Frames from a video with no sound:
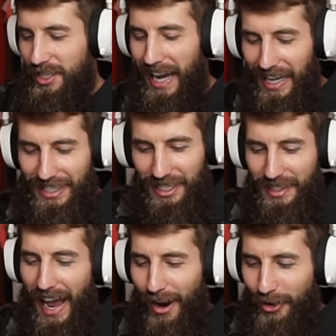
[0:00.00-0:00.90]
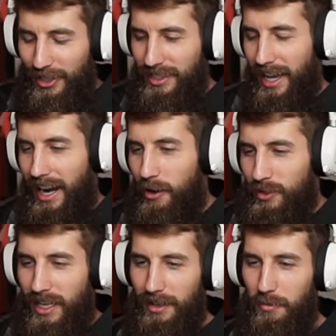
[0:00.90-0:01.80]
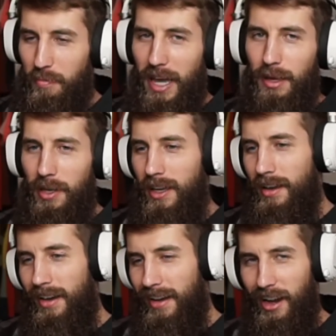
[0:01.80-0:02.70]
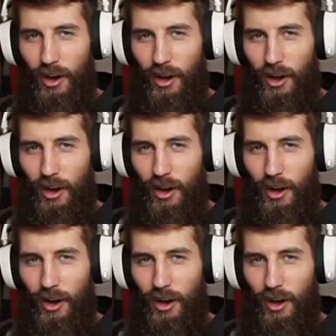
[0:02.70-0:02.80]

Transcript: tons of towers and I was getting maybe